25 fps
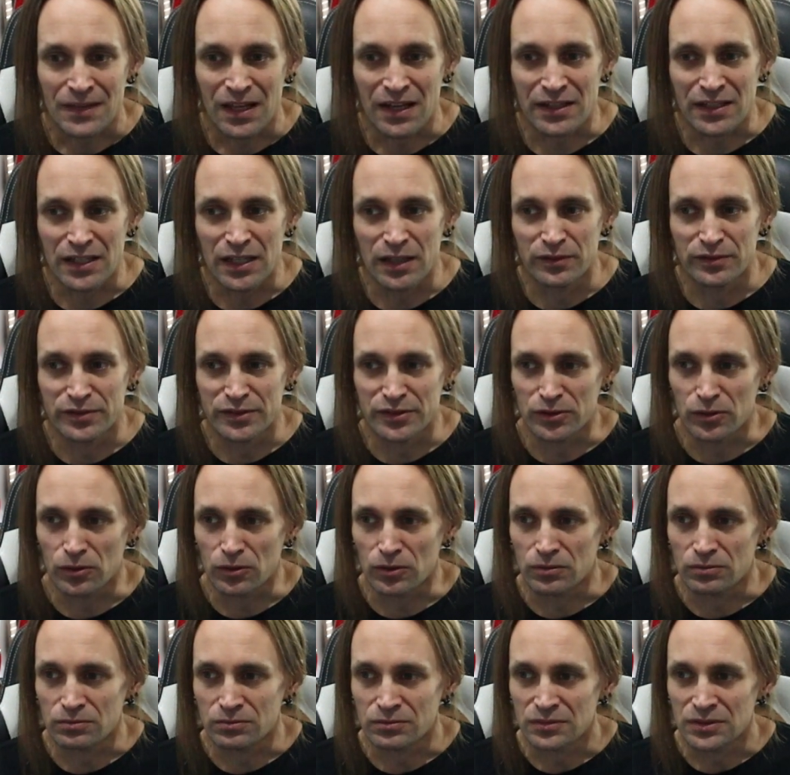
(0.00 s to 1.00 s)
and gives
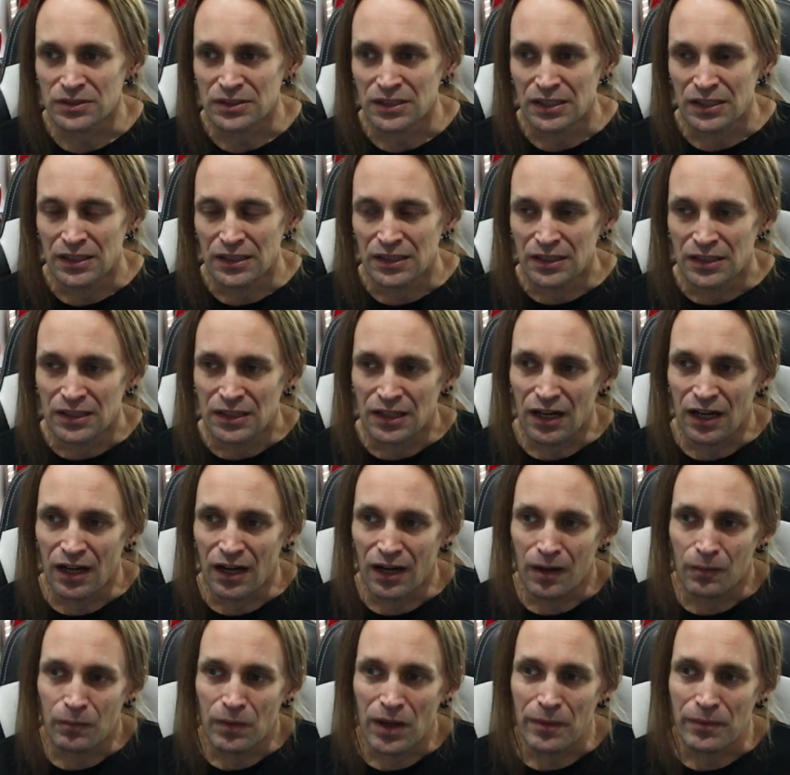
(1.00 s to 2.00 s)
you
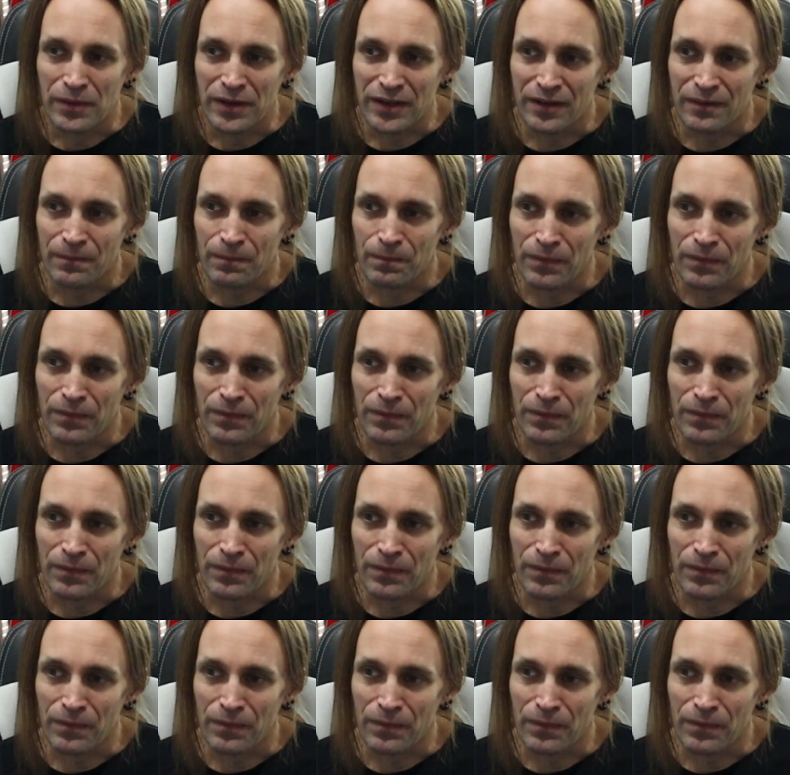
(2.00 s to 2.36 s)
maybe